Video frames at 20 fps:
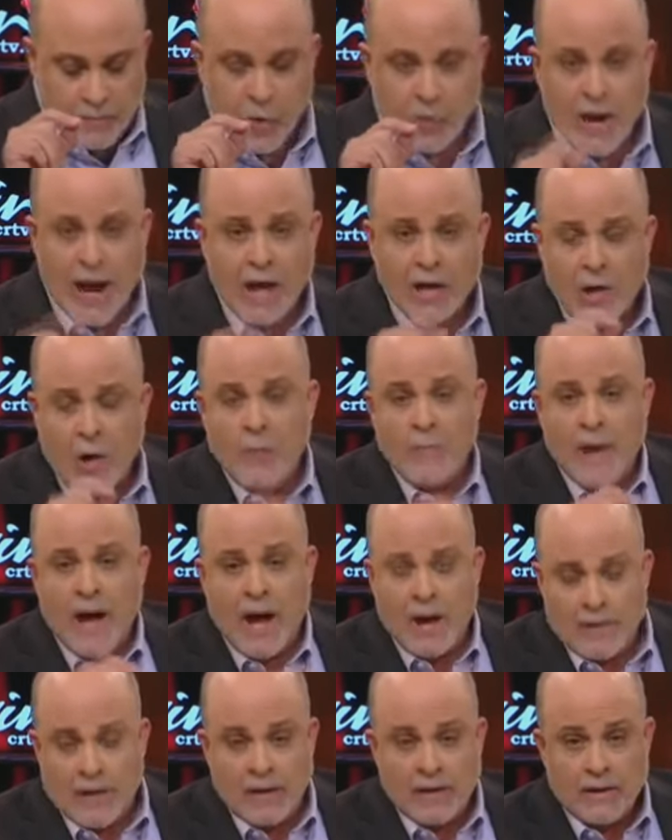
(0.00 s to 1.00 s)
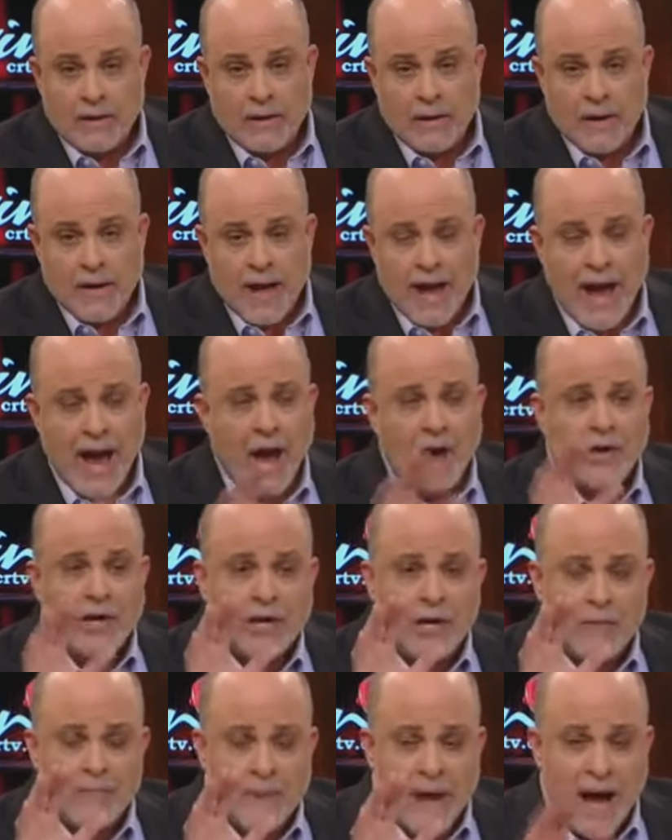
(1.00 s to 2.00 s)
Barack Obama. How
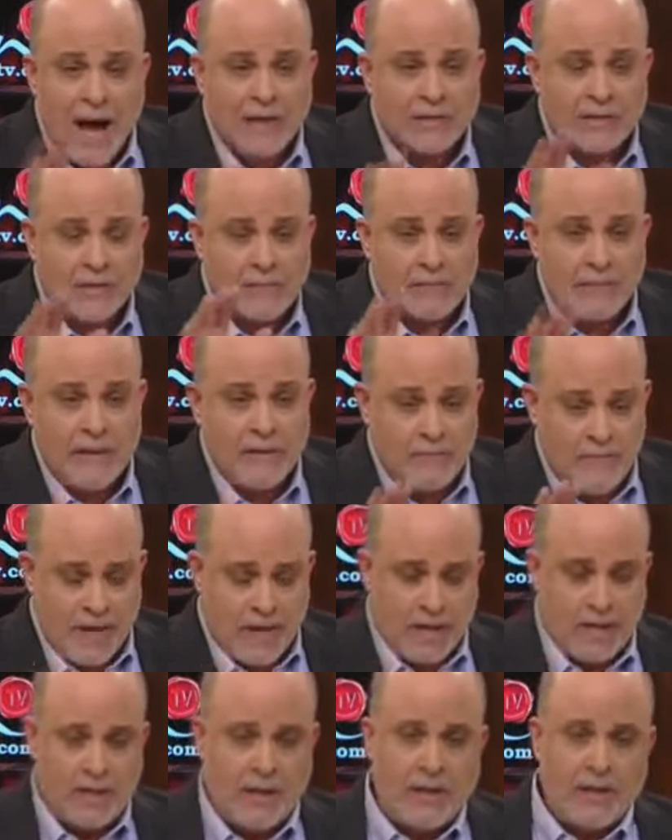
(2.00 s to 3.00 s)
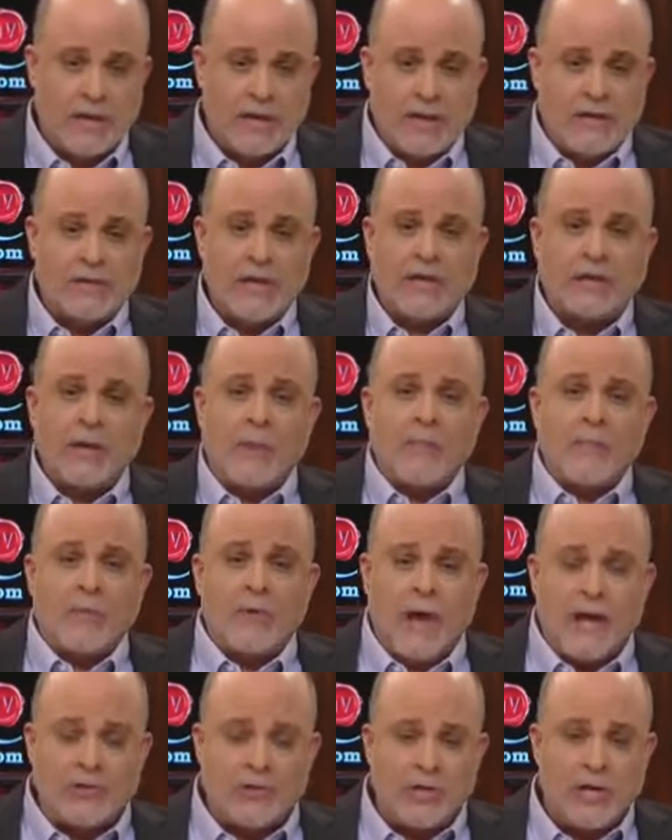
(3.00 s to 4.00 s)
can it possibly be that the
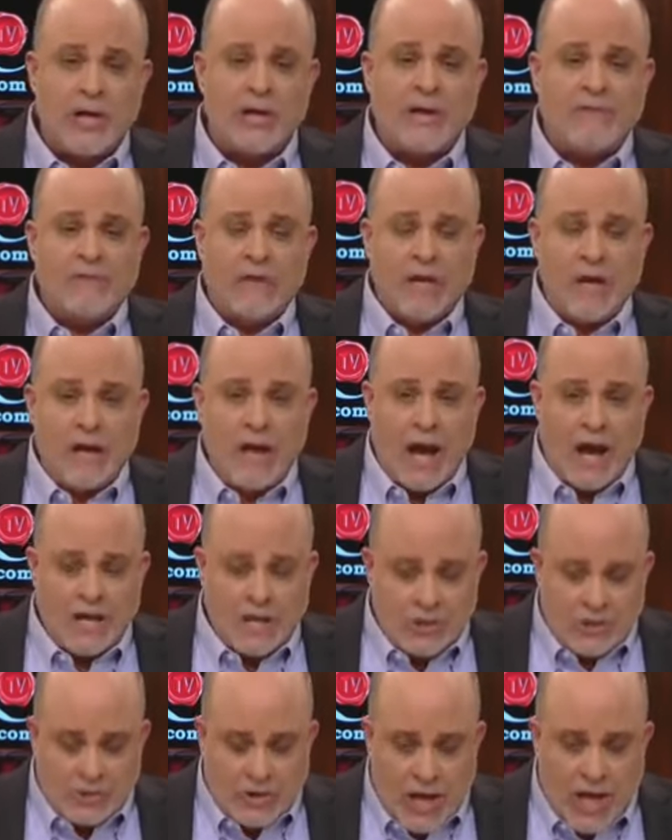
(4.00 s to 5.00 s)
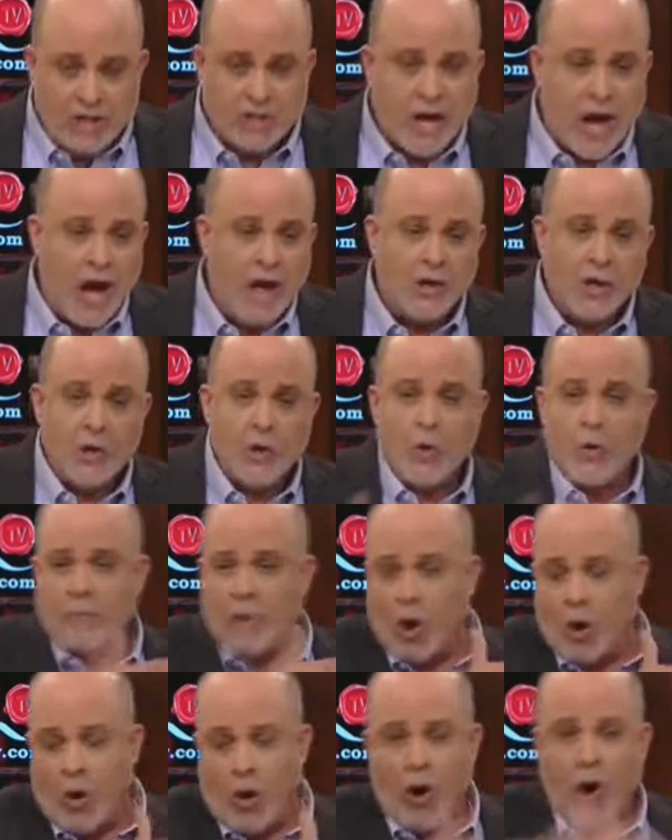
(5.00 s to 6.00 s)
President of the United States, under
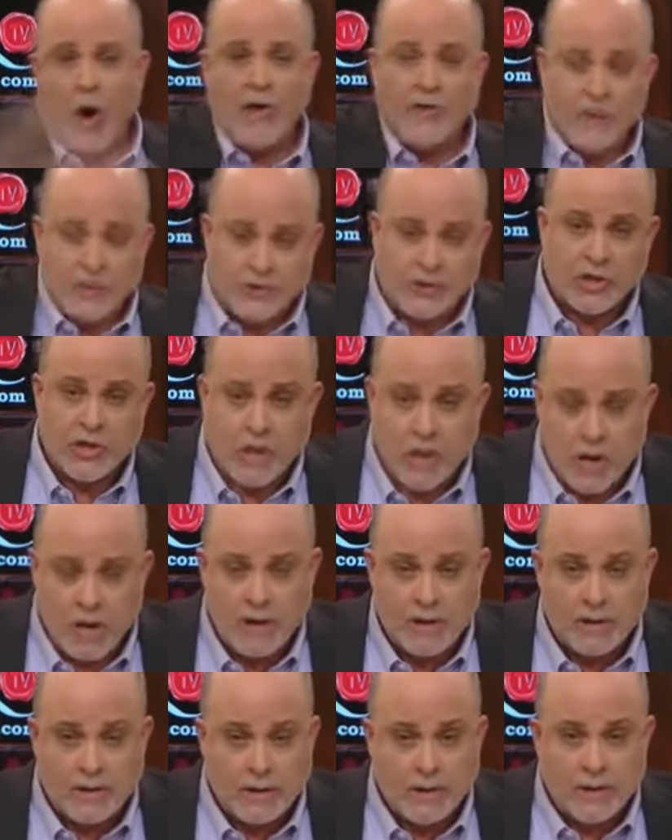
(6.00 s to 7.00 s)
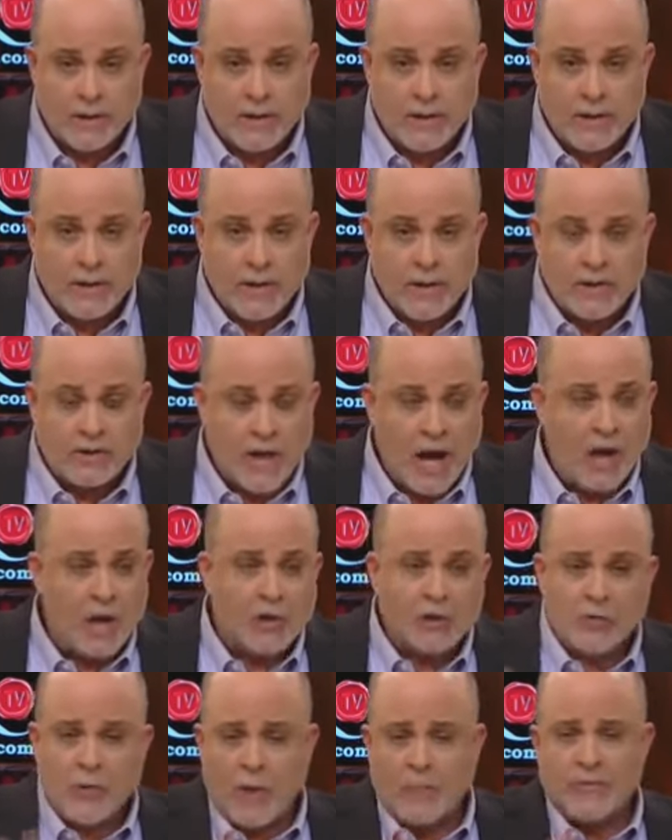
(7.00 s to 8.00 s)
whom all this occurred,
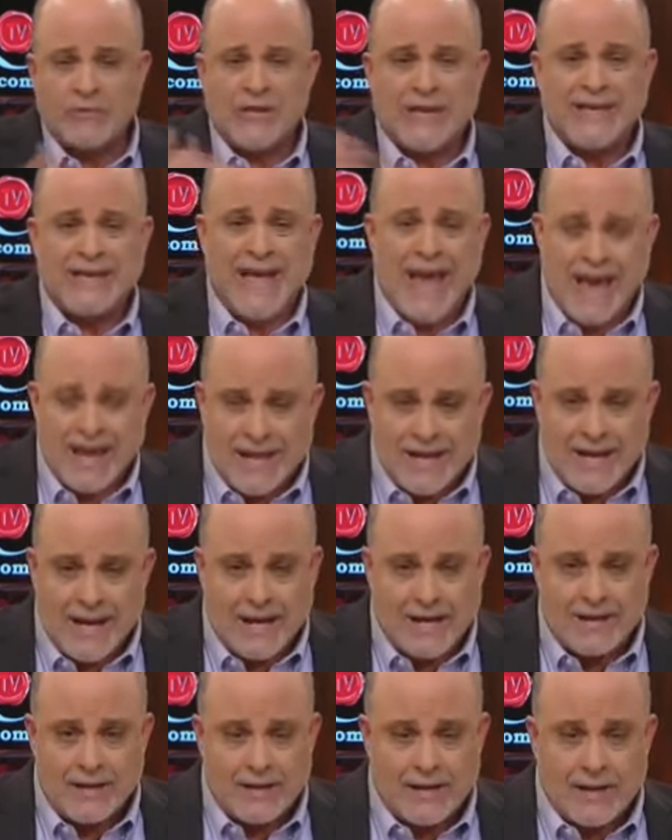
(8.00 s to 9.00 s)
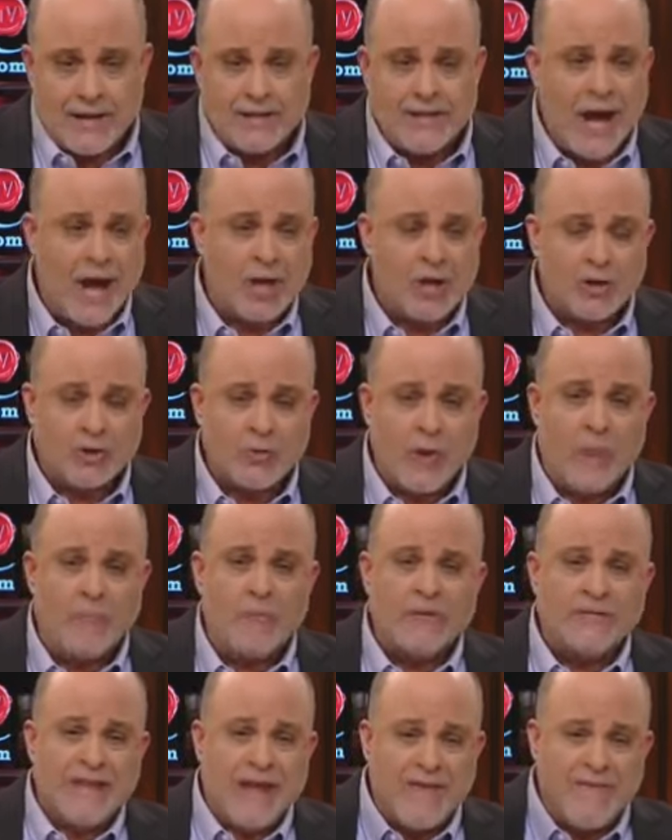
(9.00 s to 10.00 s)
Donald Trump was a candidate. Donald
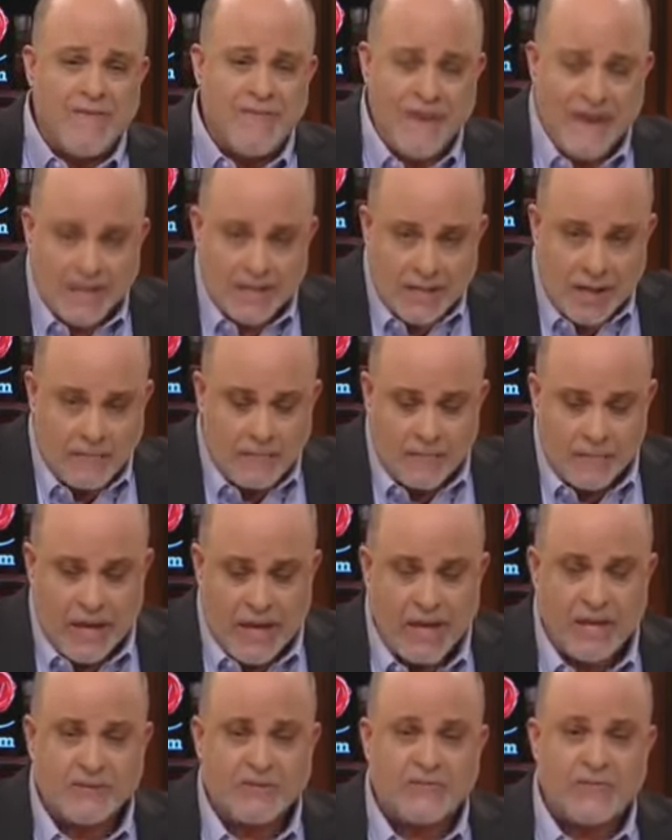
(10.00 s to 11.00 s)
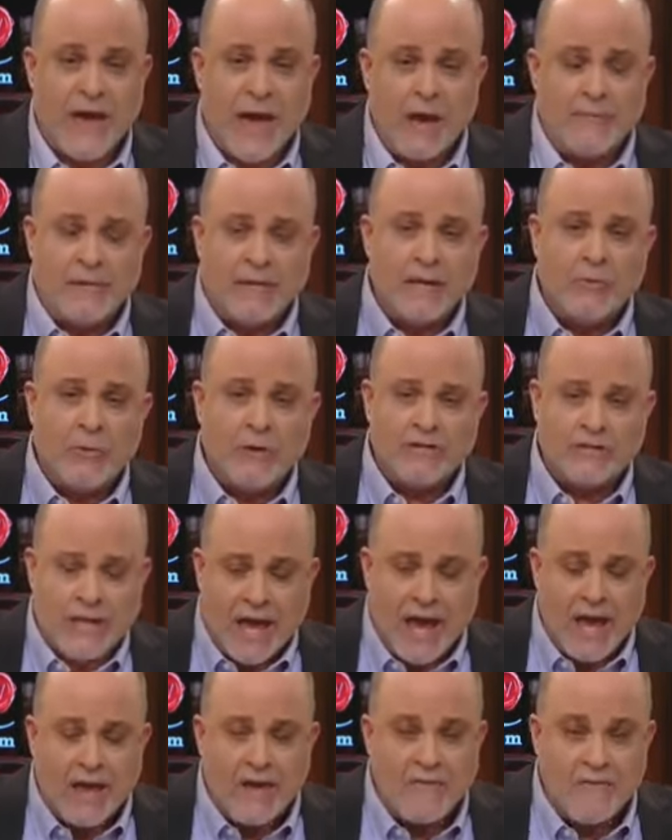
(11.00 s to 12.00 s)
Trump was a victim. His family
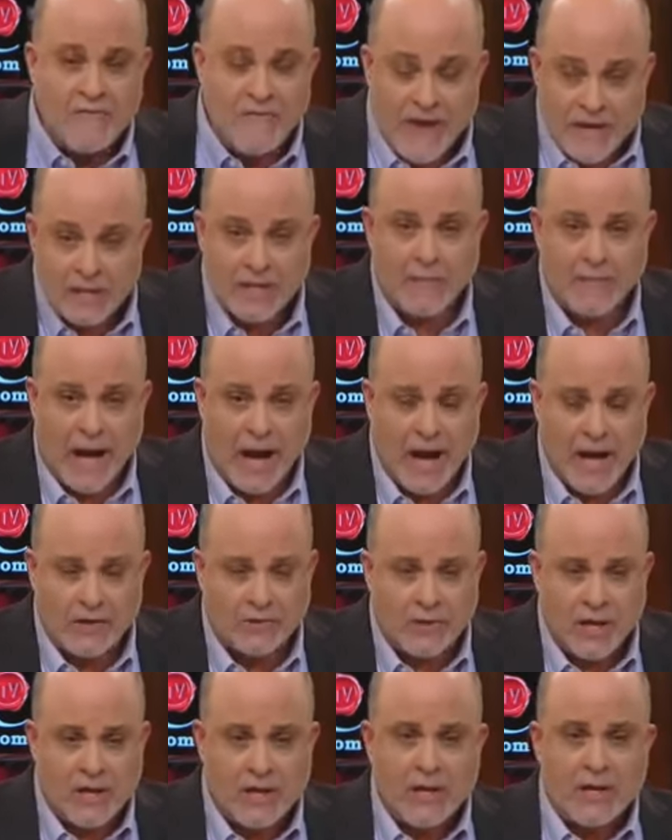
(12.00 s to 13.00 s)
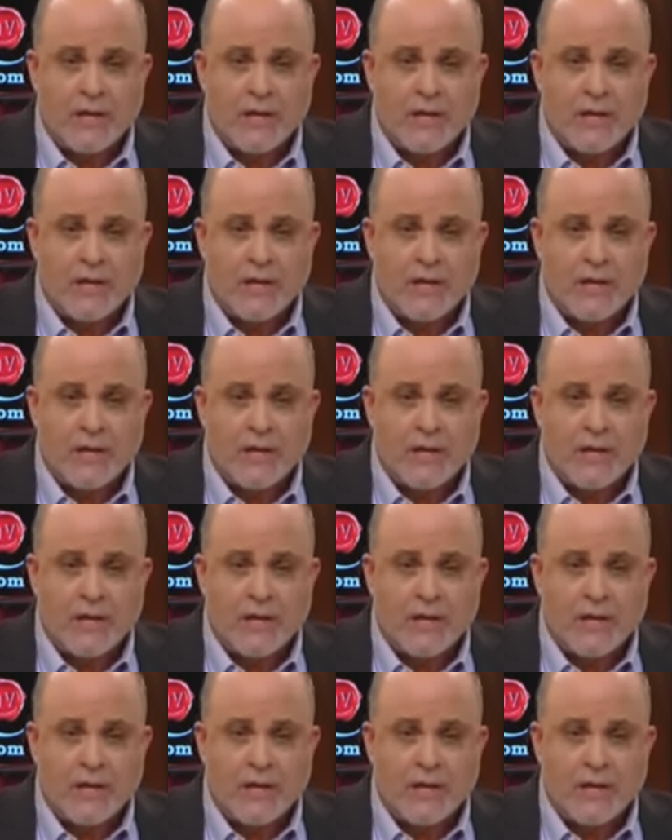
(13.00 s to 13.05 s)
was victimized.